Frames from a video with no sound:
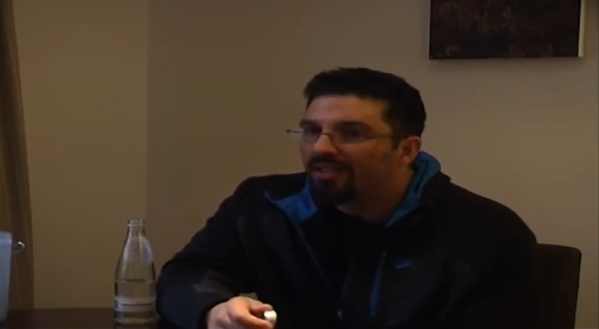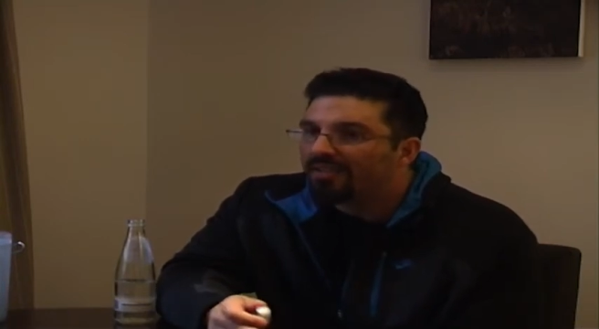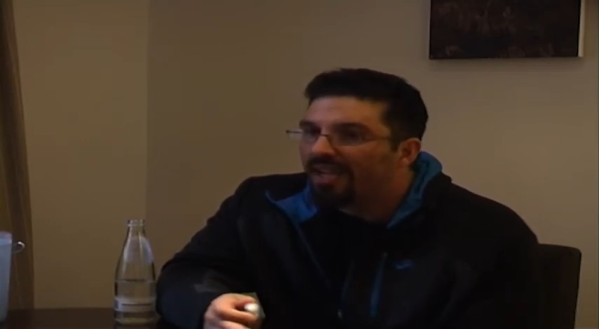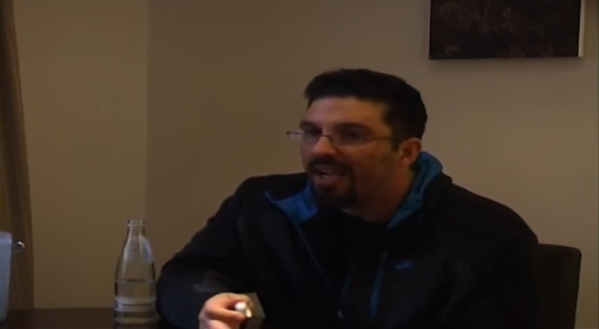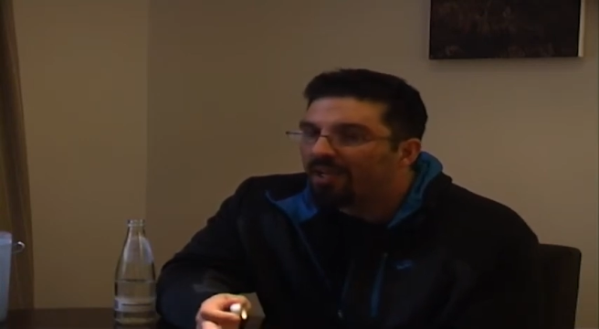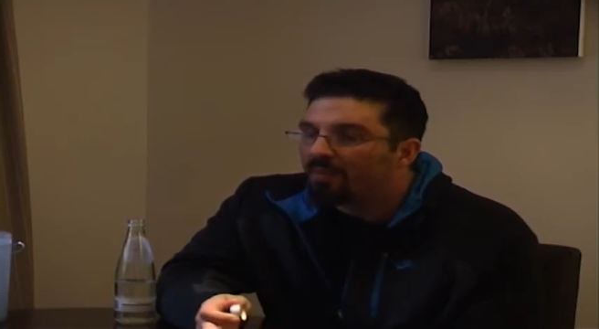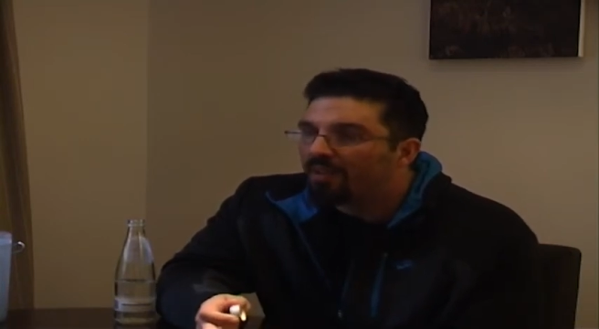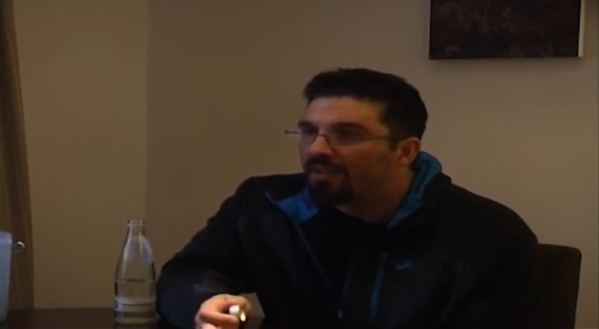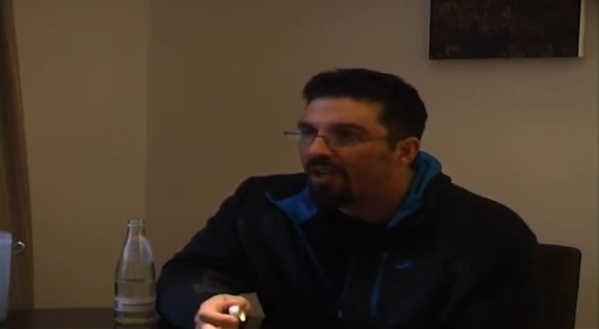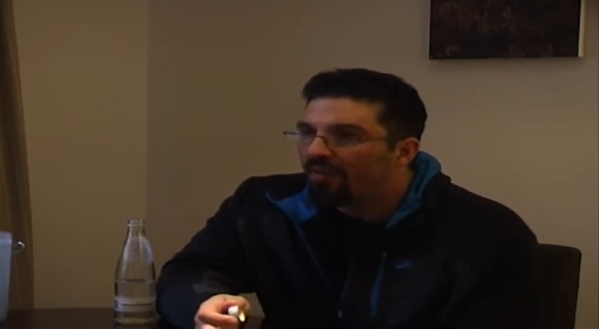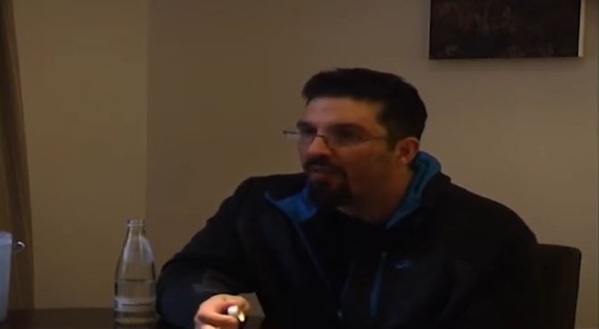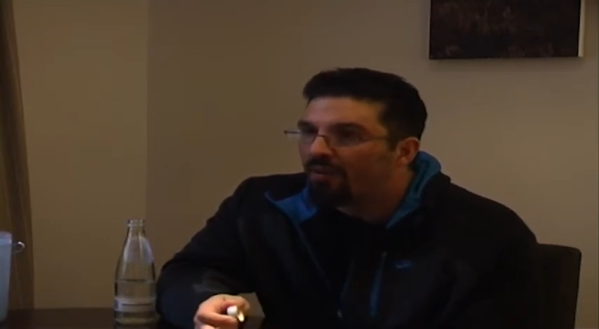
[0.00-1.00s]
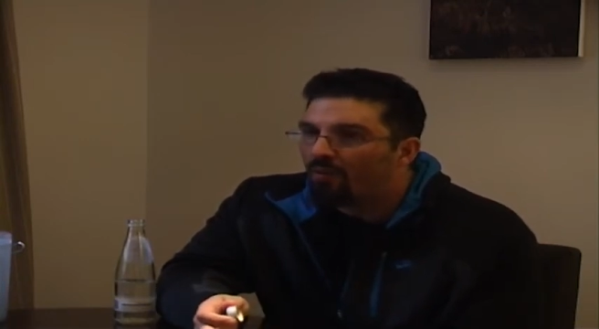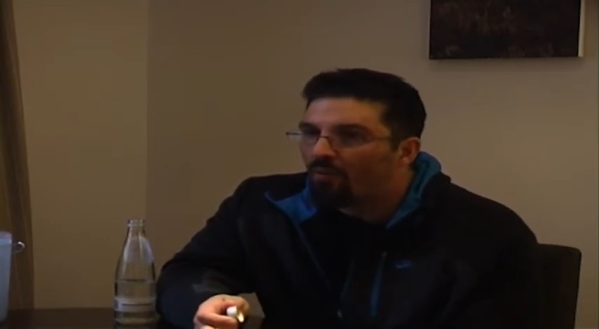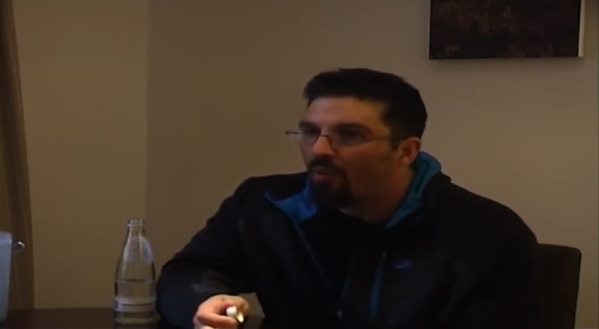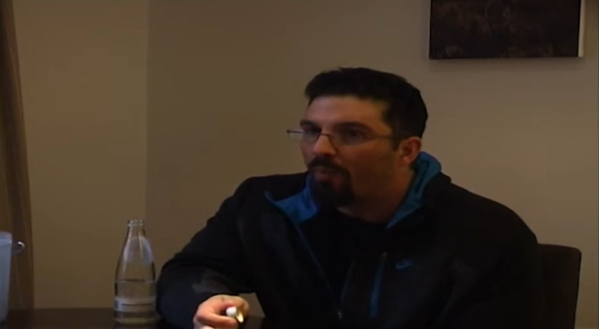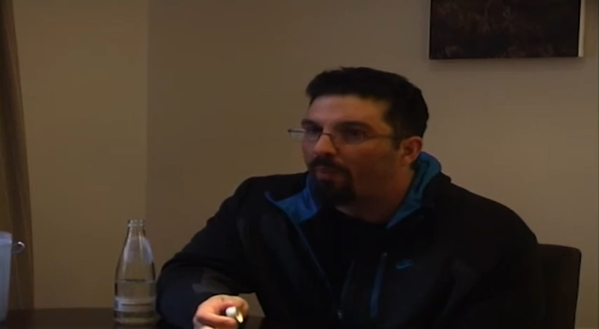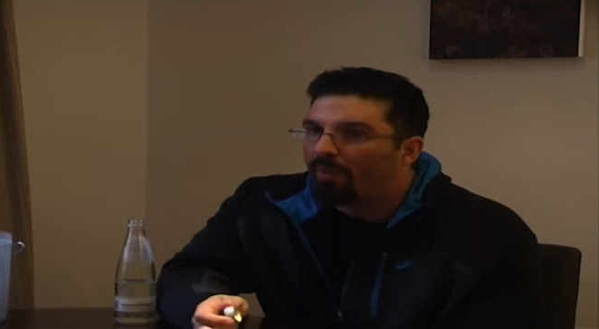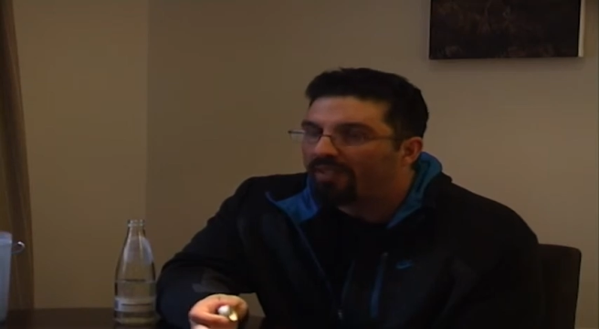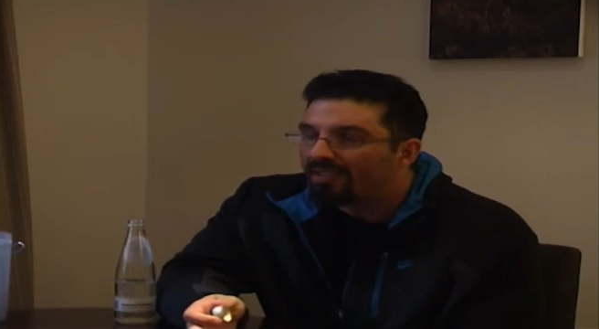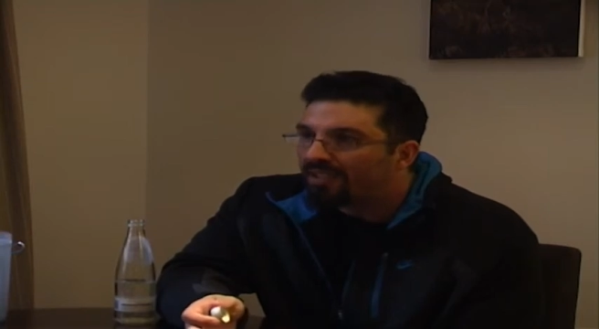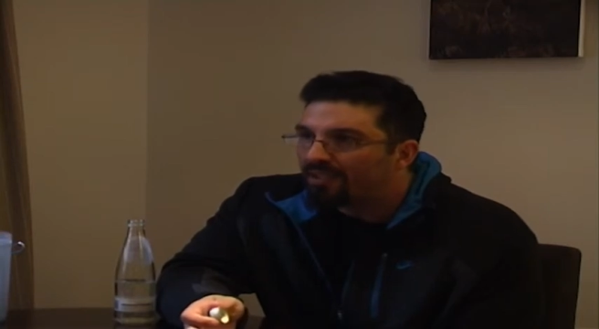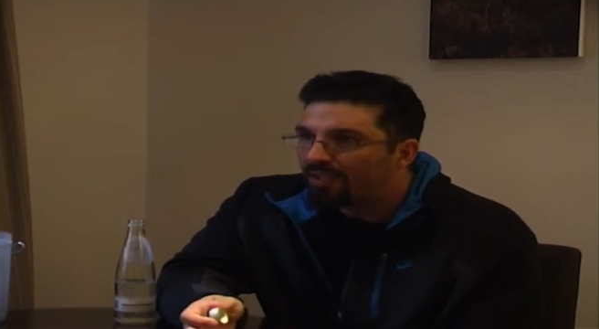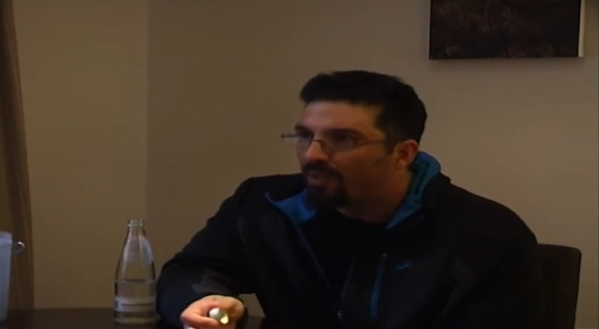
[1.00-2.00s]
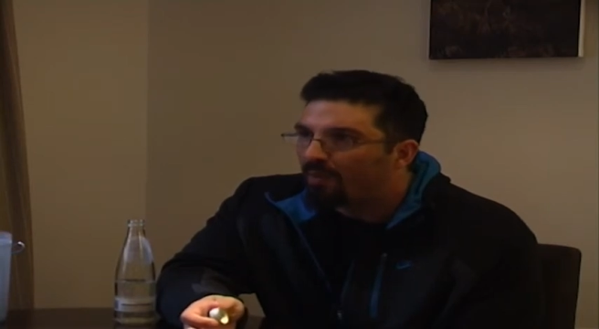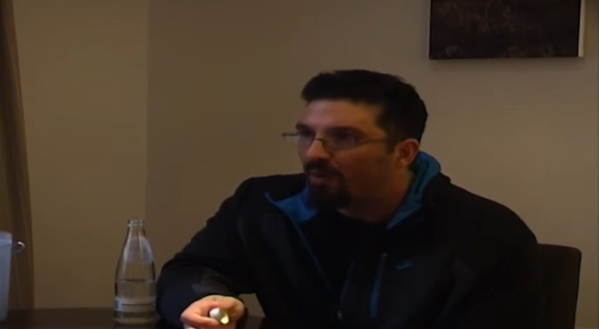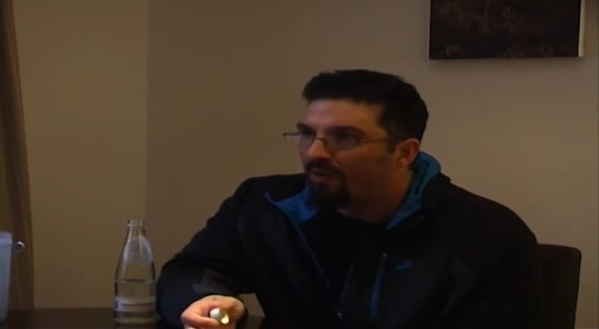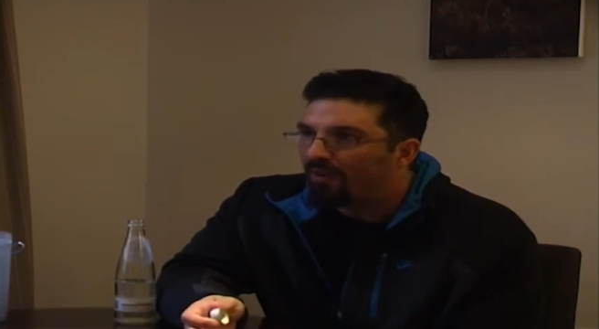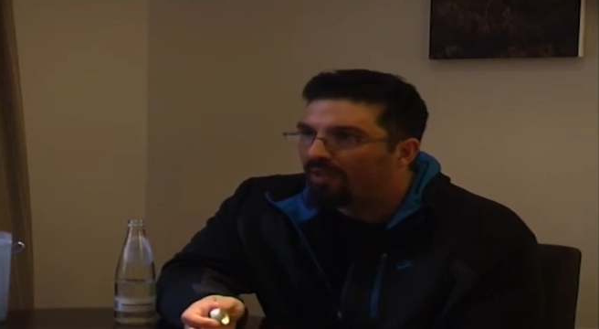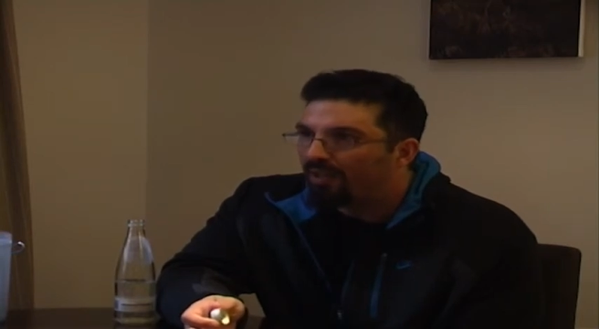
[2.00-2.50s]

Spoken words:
there's arguments over what biscuits you buy,